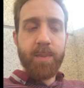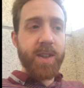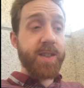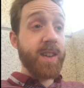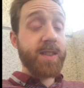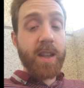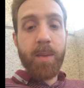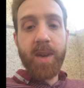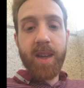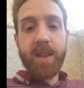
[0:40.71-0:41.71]
It's an
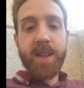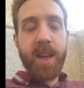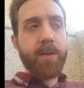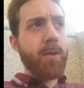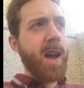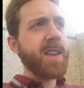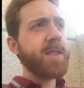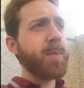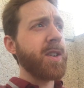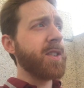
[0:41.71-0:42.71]
Islamic day of
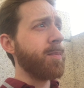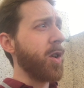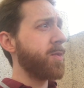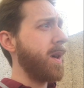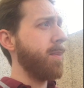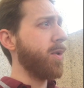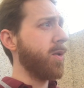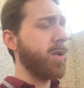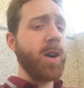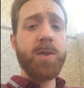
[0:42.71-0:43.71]
rest because most
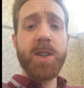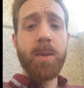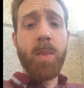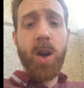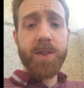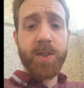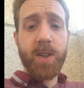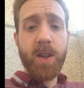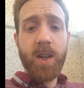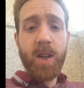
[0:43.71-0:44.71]
people go to the mosque
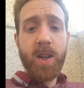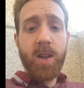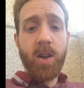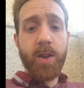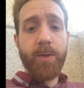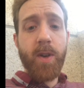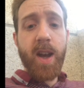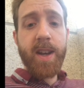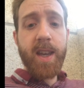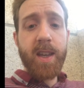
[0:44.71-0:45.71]
on a
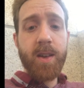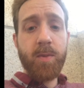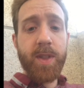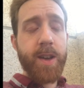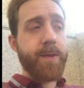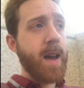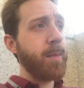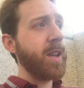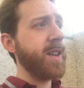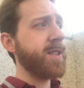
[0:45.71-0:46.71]
Friday with their
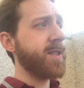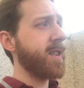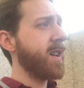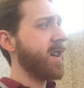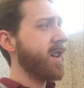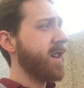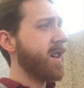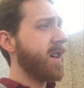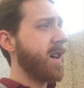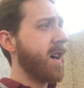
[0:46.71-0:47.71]
families
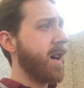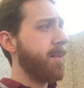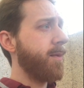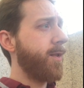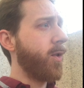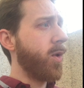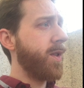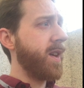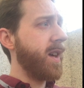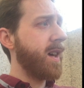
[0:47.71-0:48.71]
for
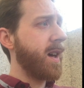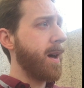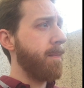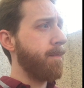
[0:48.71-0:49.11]
the